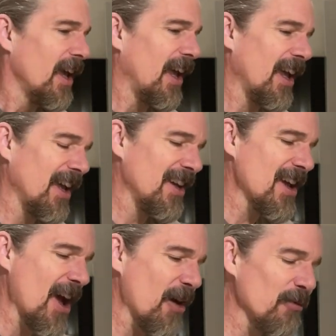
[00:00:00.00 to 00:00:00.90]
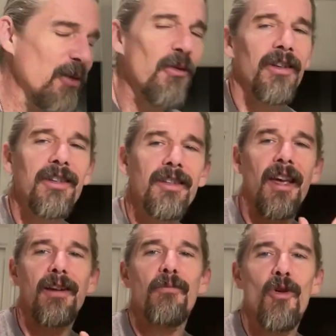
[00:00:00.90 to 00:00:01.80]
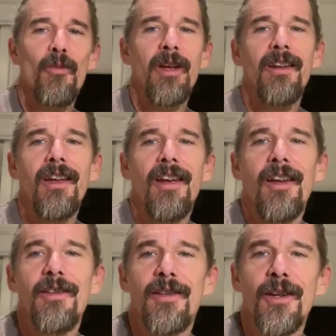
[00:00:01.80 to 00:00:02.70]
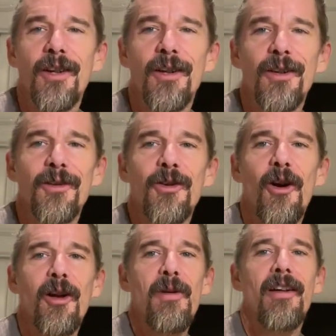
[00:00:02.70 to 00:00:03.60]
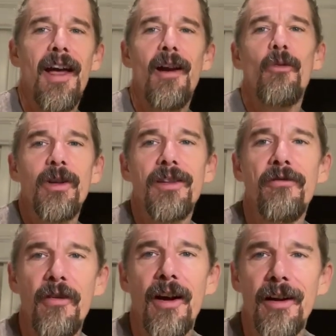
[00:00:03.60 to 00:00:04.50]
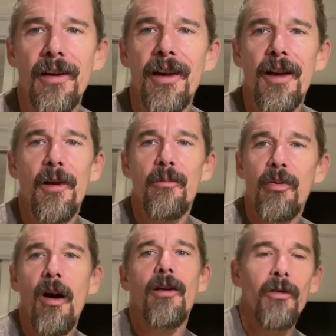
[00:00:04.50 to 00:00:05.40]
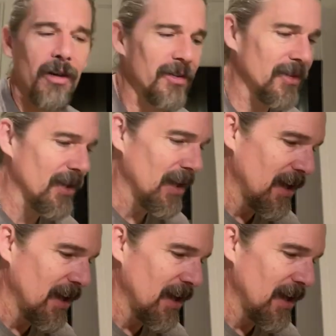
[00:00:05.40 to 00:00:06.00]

And I really wanted to take a moment to talk about how we define progress.